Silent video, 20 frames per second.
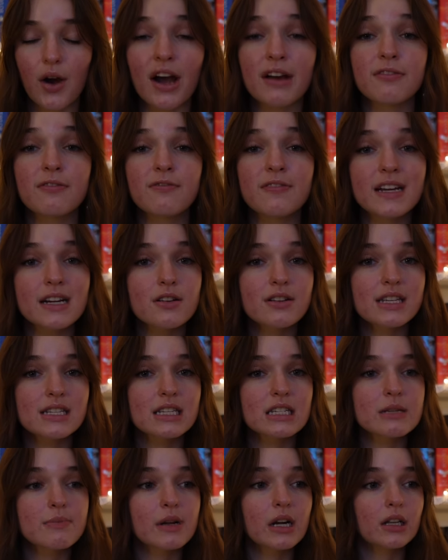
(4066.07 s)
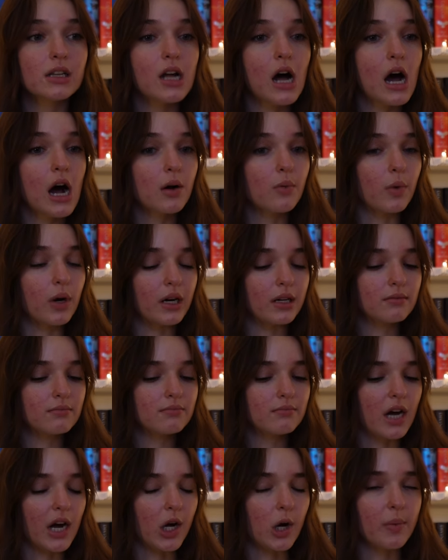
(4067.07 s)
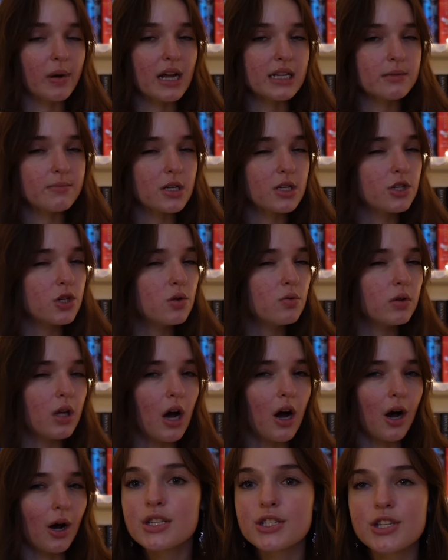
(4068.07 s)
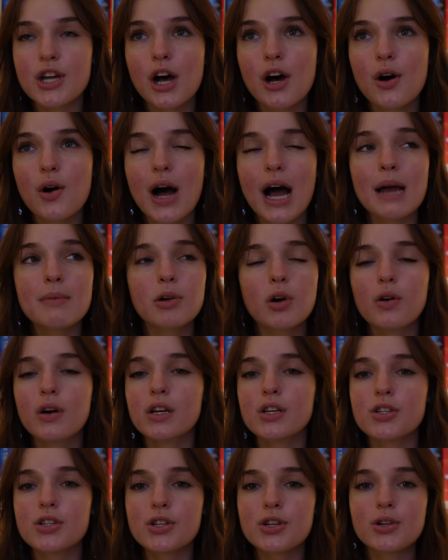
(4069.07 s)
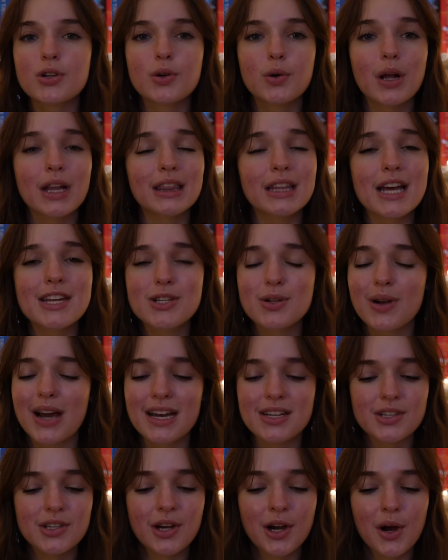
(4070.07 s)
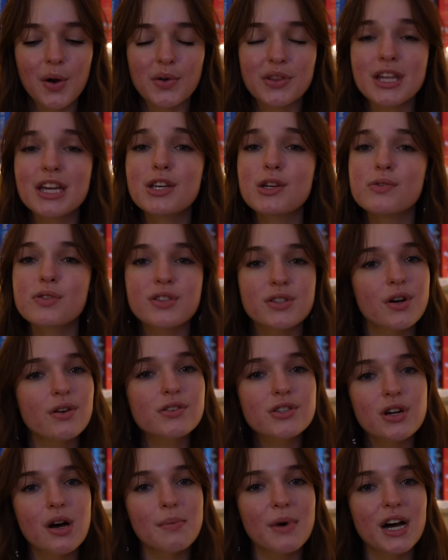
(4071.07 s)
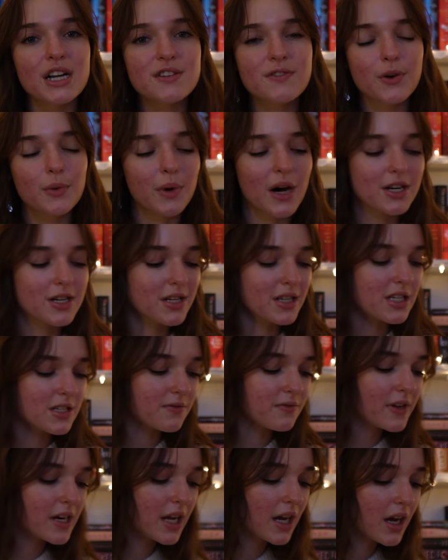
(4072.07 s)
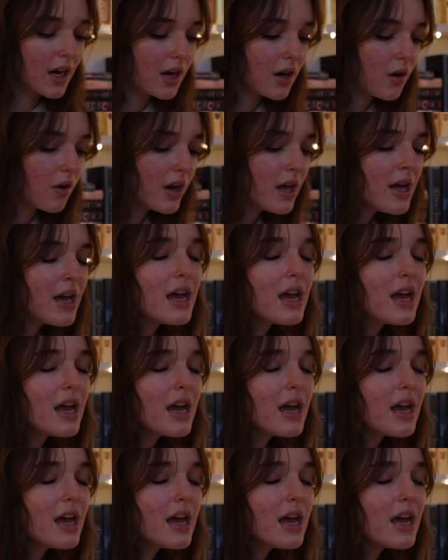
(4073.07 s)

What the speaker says: I fear this has been a long one. I hope it hasn't been too long. So I'm going to let you guys go. Thank you so, so much for watching this video.